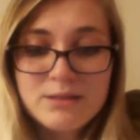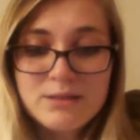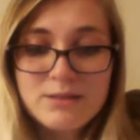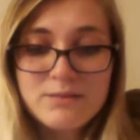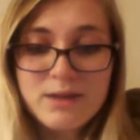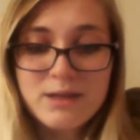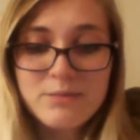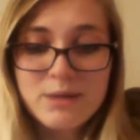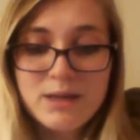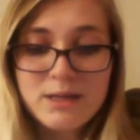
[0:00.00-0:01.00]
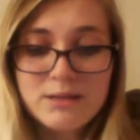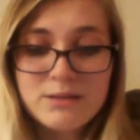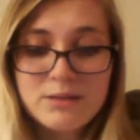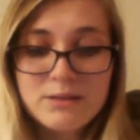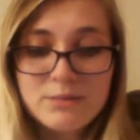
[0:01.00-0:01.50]
divided by
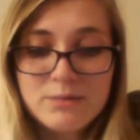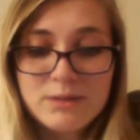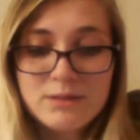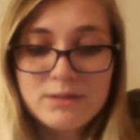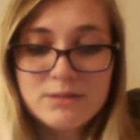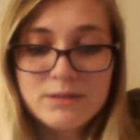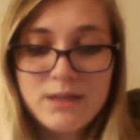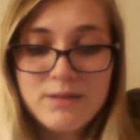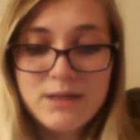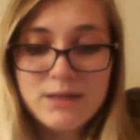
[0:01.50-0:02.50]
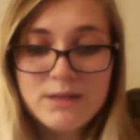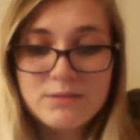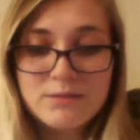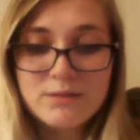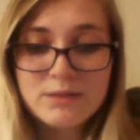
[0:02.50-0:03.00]
0.07
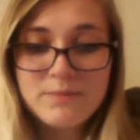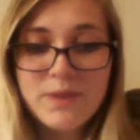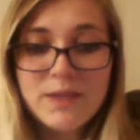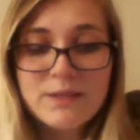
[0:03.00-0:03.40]
equals, so